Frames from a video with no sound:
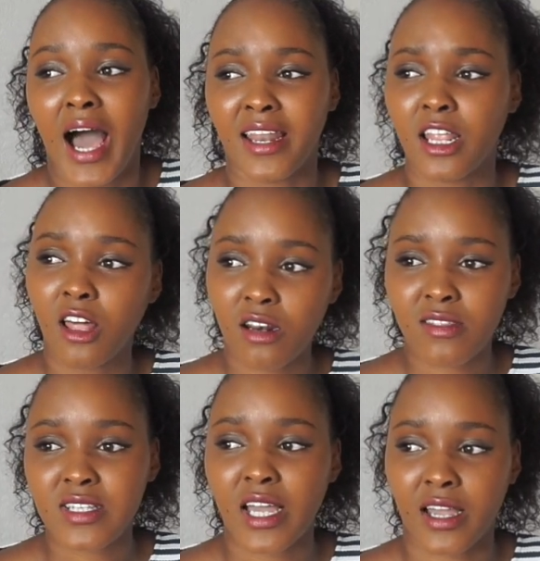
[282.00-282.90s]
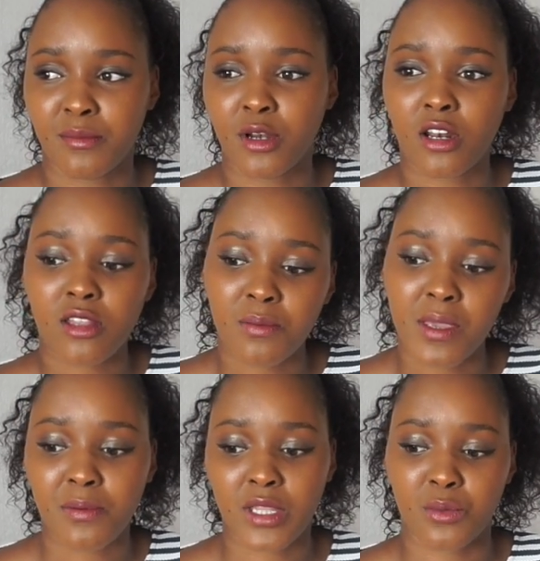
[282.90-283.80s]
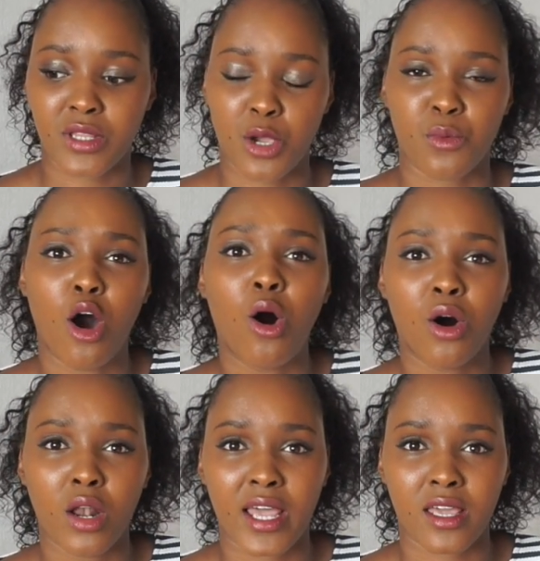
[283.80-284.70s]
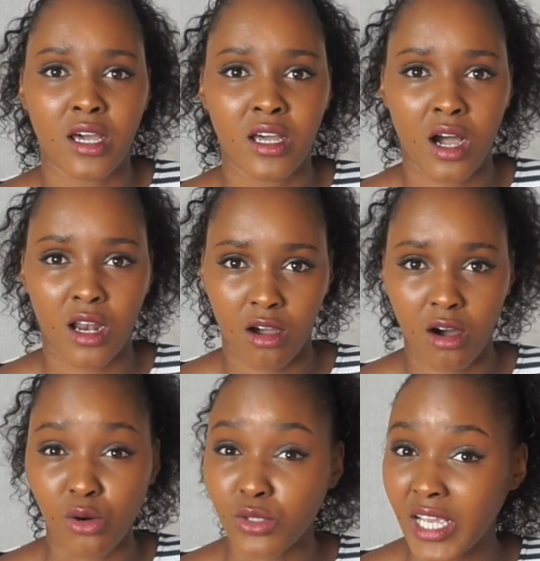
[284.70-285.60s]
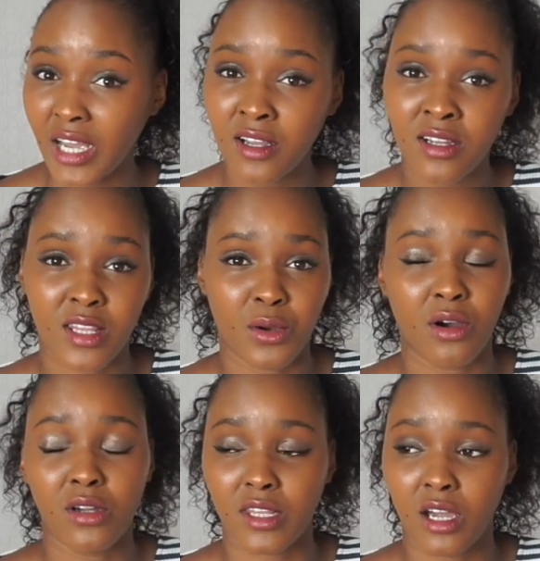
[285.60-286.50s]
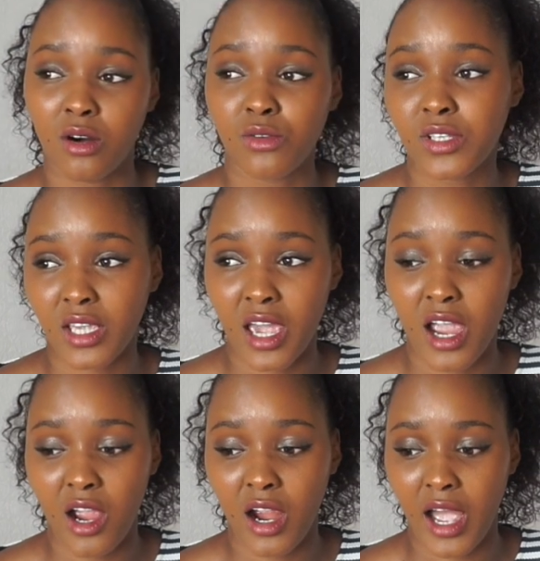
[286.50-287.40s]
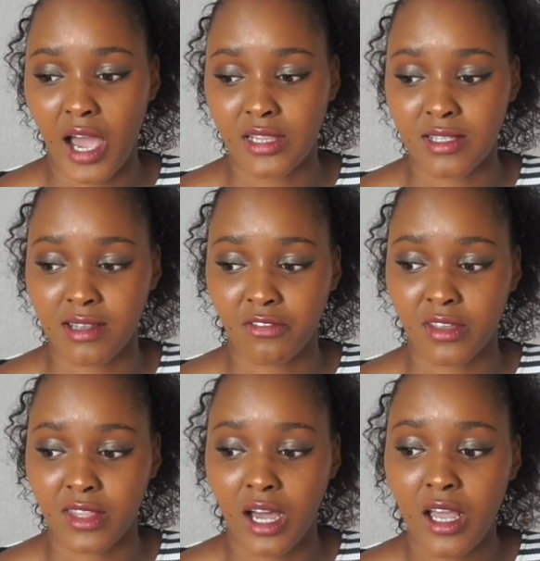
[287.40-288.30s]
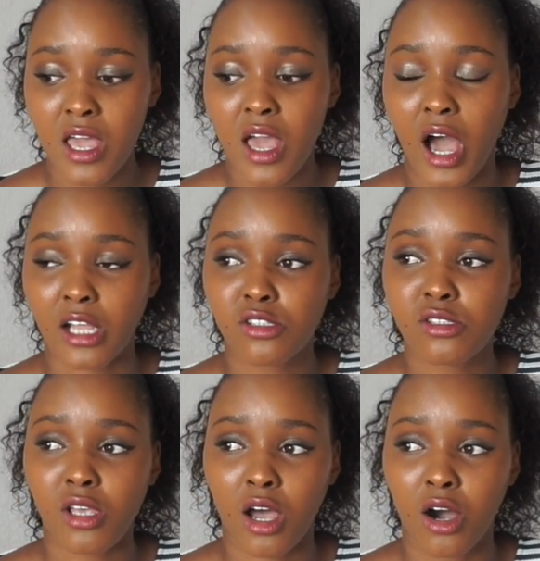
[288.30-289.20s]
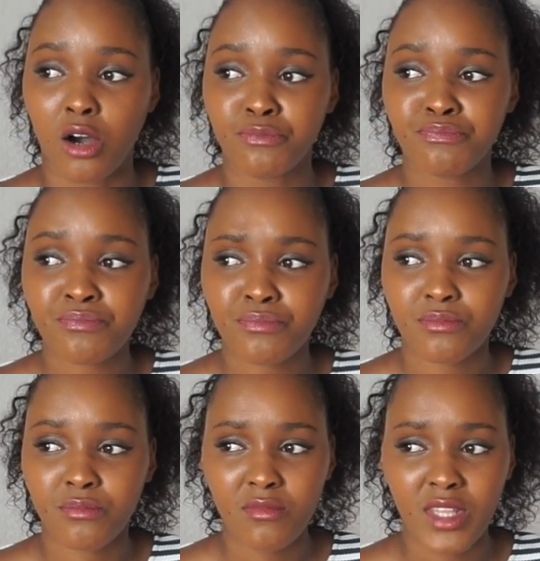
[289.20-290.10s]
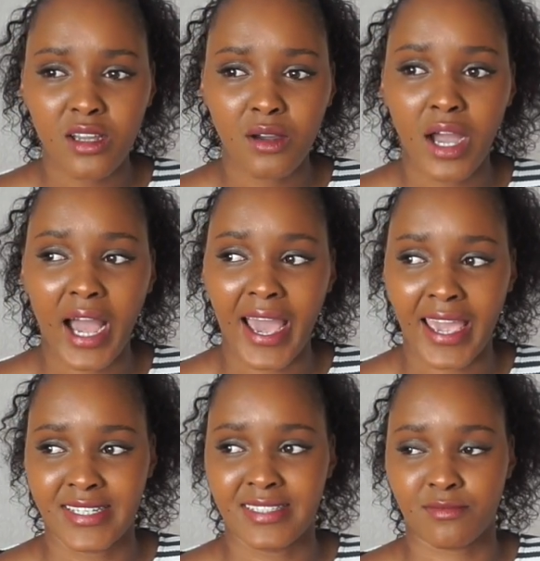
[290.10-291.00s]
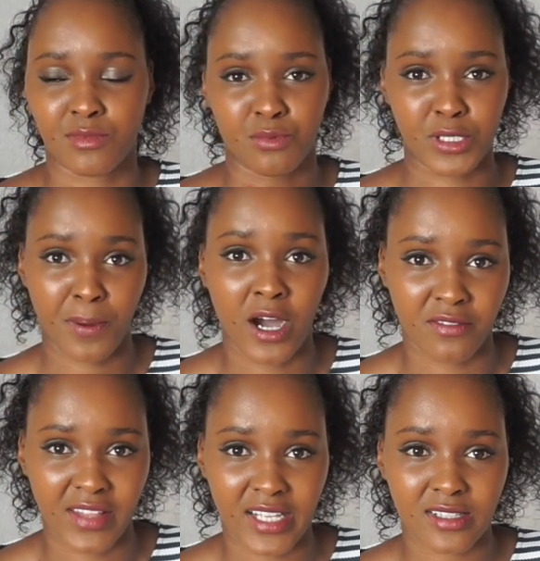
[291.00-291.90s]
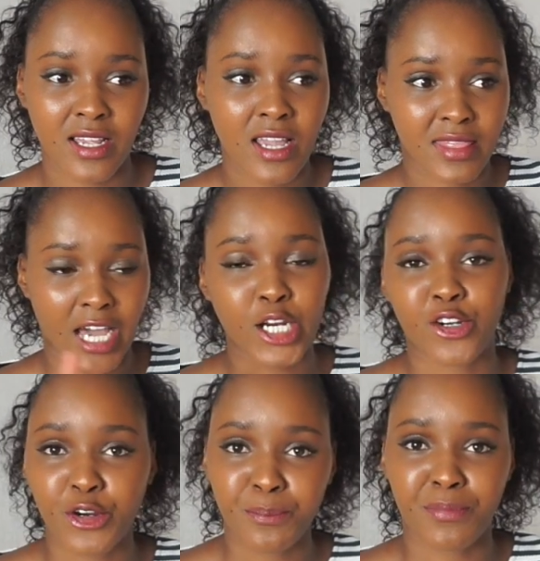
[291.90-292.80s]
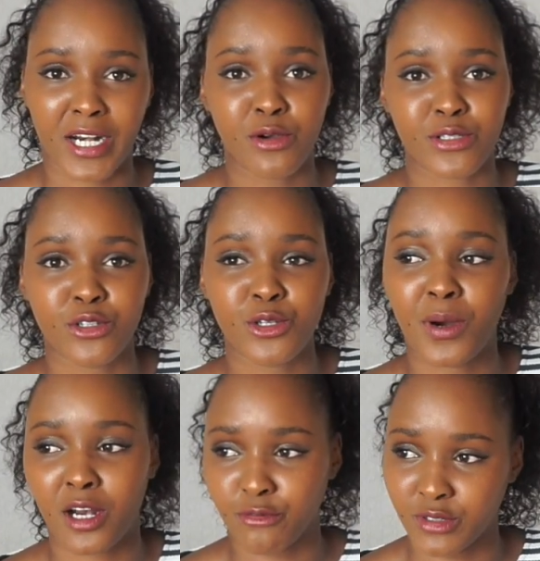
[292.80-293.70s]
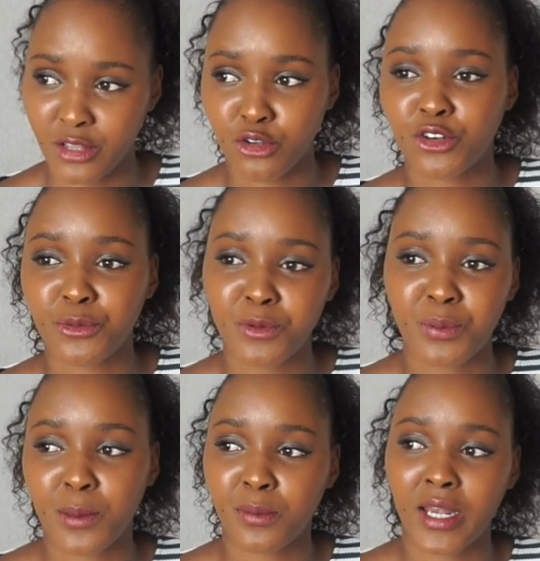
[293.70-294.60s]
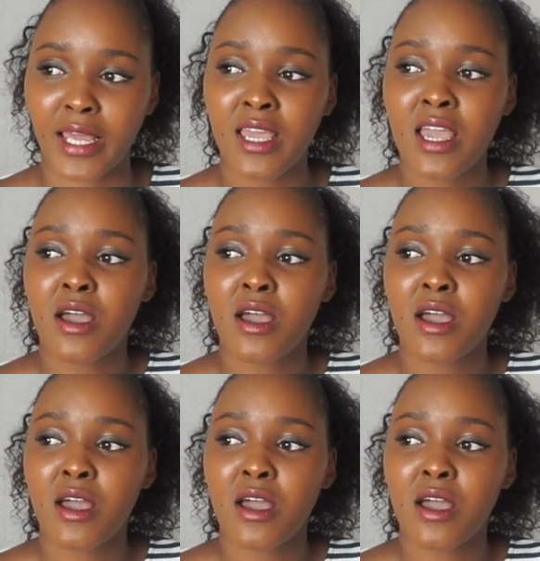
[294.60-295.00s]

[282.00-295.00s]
And a lot of the time, a lot of the people that were there were all like a lot older. They were in their older year and stuff like that. And so I was part of that group, but I was also part of another group of people, like